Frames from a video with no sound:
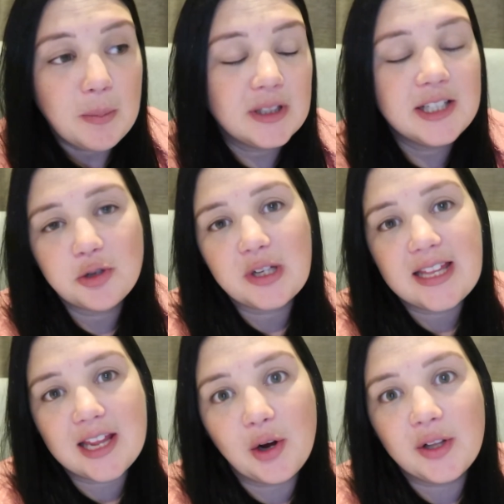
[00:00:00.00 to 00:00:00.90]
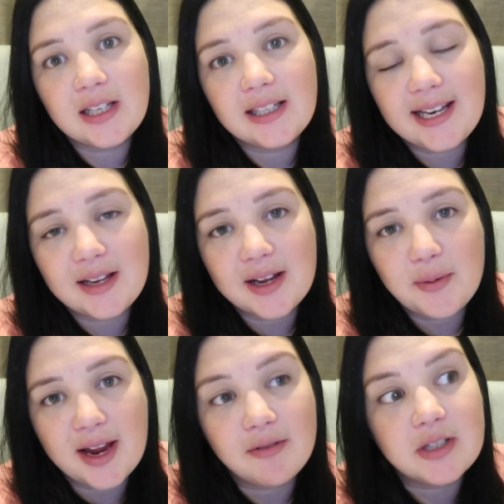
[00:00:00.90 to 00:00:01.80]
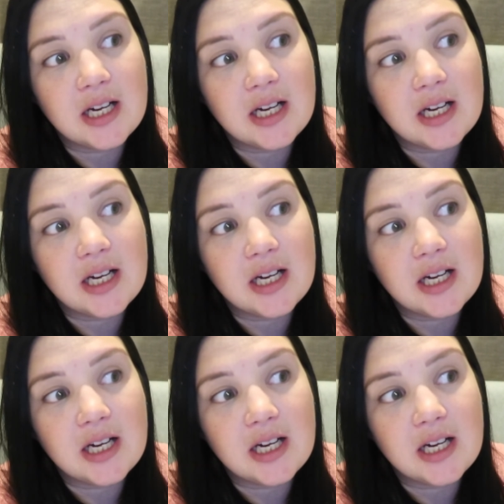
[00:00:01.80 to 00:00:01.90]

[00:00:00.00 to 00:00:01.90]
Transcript: Literally the only cleaning that we have